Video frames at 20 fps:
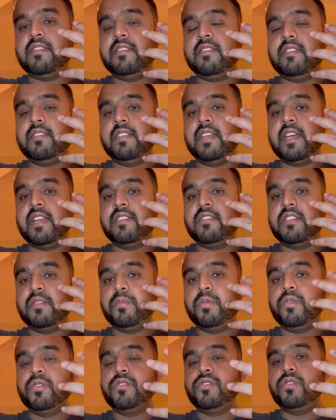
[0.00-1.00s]
that is
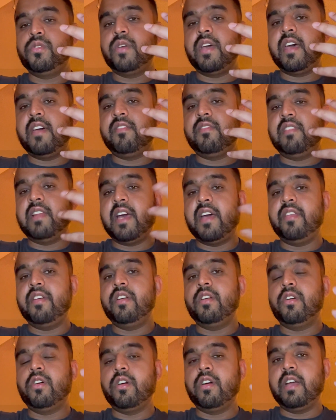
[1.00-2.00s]
supposed to have
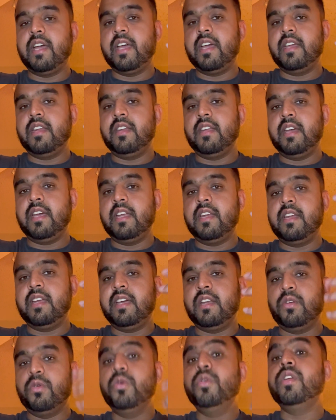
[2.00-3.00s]
leather or and
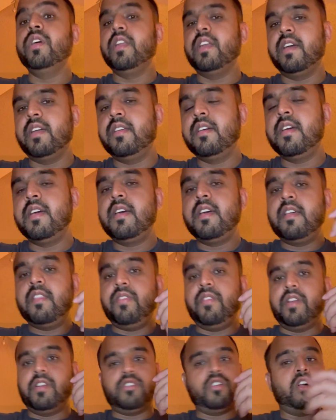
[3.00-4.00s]
oud in it,
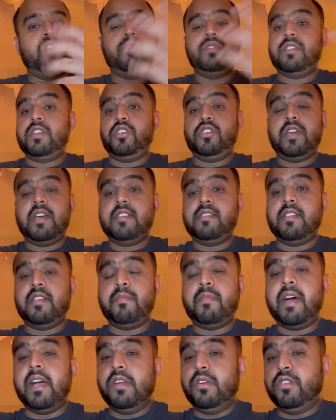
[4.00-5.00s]
there's always a chance that
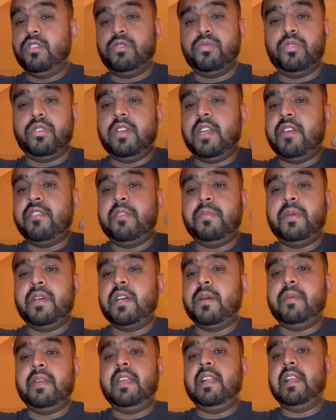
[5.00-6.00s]
my nose would never pick
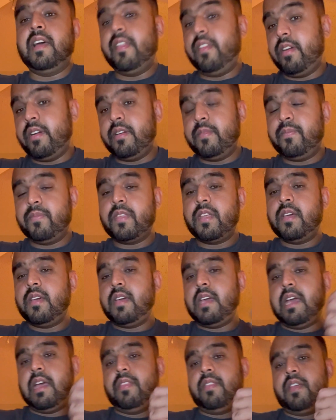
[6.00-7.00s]
up any leather.
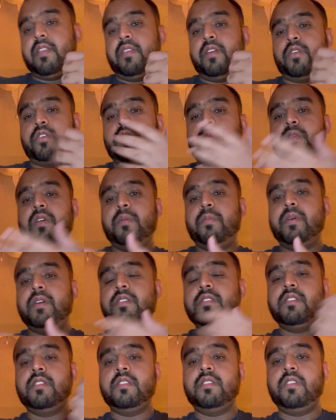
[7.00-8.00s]
And then there could be a
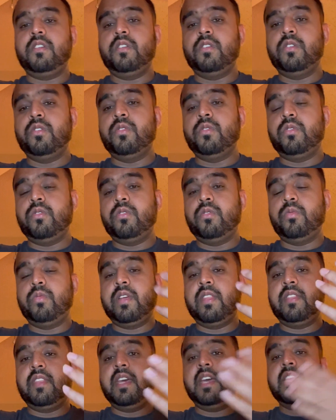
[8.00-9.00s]
person,
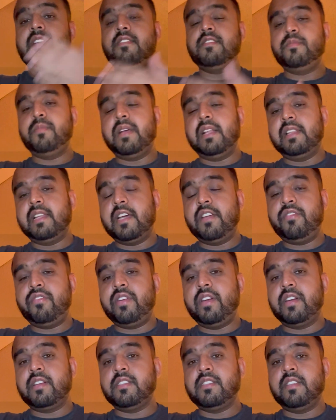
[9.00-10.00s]
when they smell that
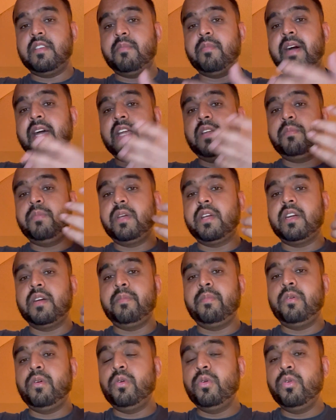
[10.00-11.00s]
fragrance, they might pick
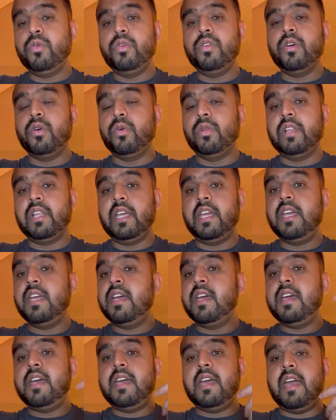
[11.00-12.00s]
up oud only,
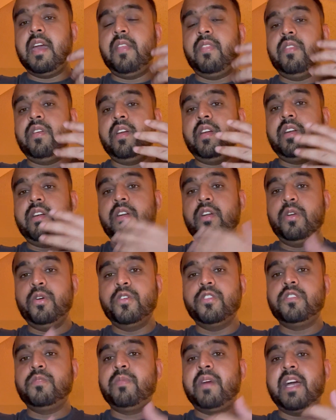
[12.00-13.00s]
and their
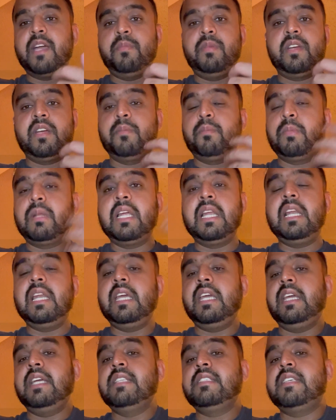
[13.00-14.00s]
nose might be
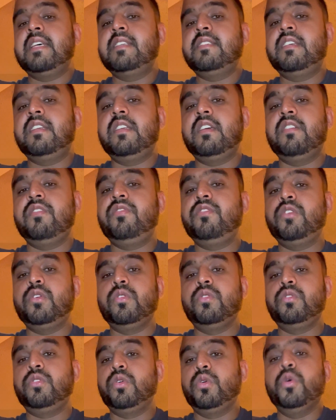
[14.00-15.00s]
completely insensitive
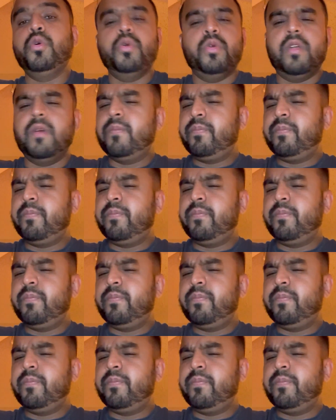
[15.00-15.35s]
to oud.